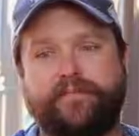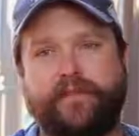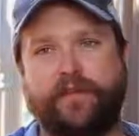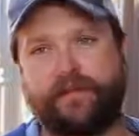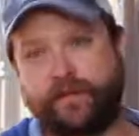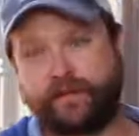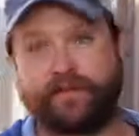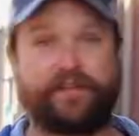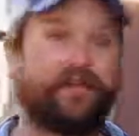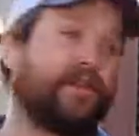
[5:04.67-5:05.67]
those
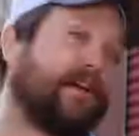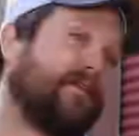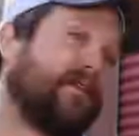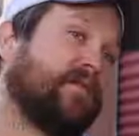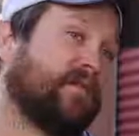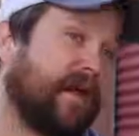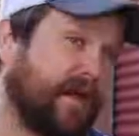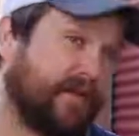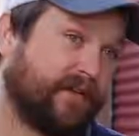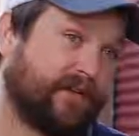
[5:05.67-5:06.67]
vineyards tend to come in with
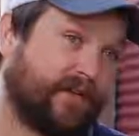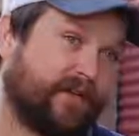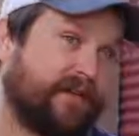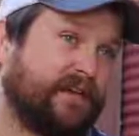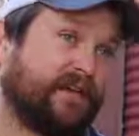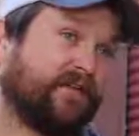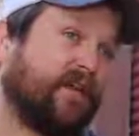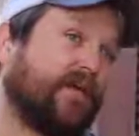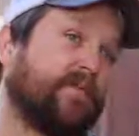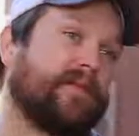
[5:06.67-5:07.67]
higher acidity and
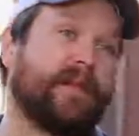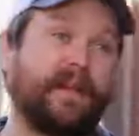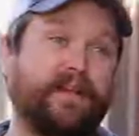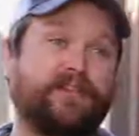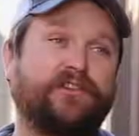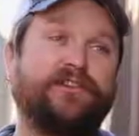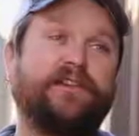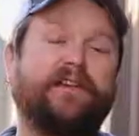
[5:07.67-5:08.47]
lower pH.